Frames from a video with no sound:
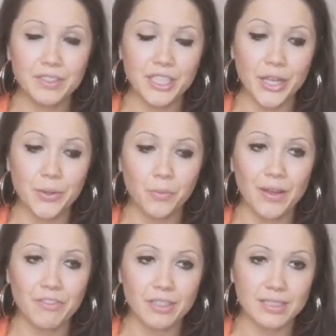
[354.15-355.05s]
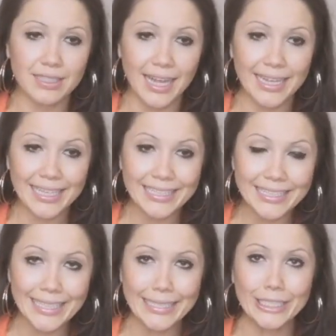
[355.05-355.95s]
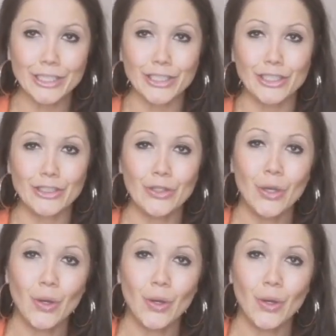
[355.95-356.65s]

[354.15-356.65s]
So whether it's like addiction